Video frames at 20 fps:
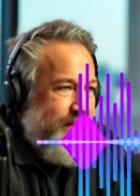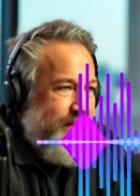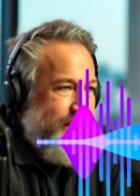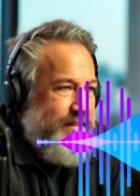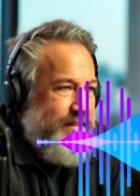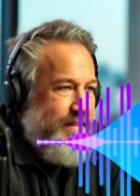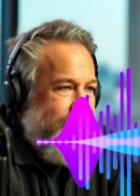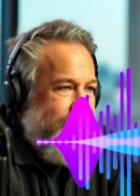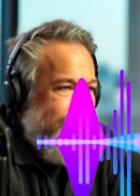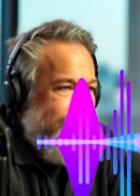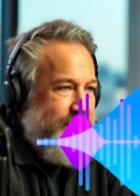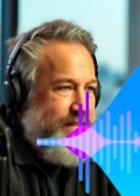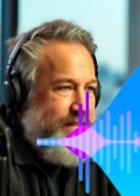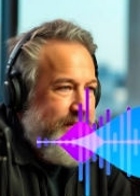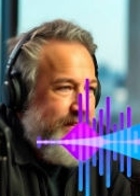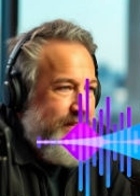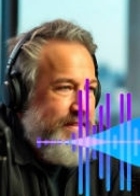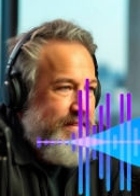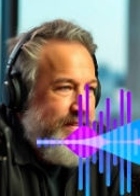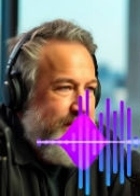And he
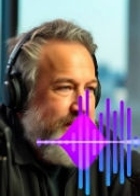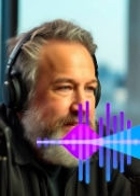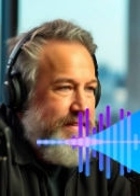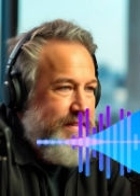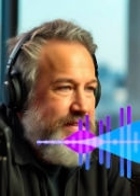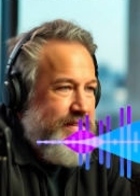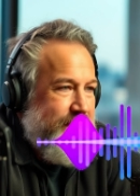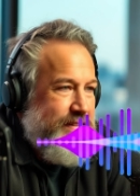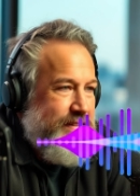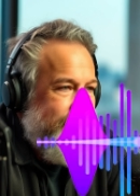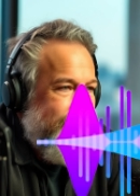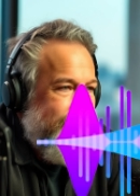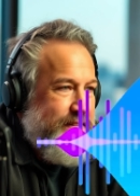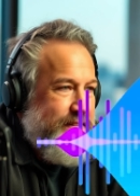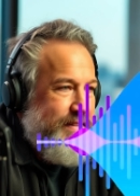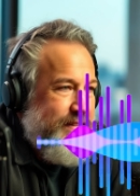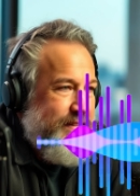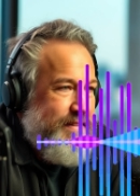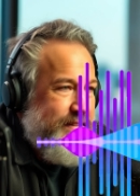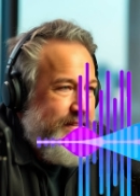mentions
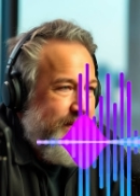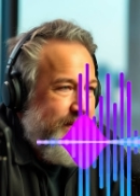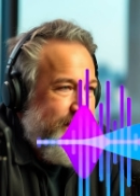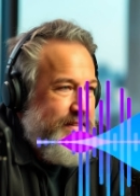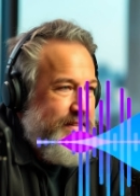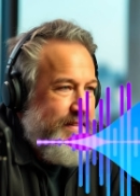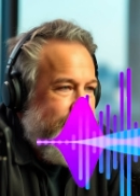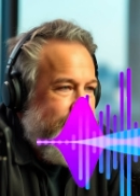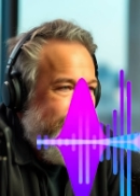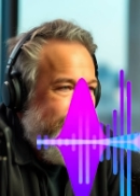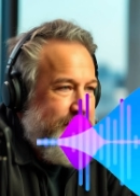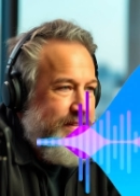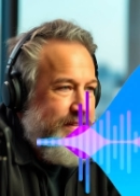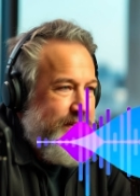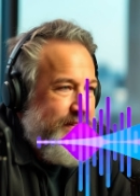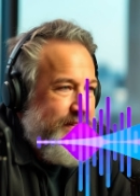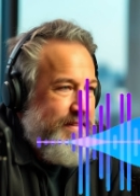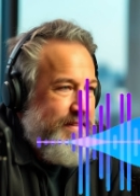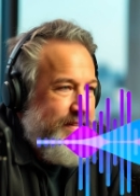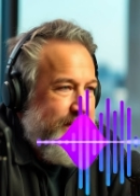Vasily Lomachenko, the
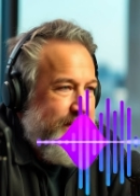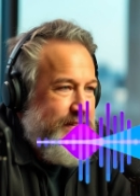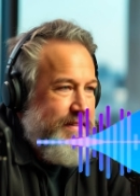boxer,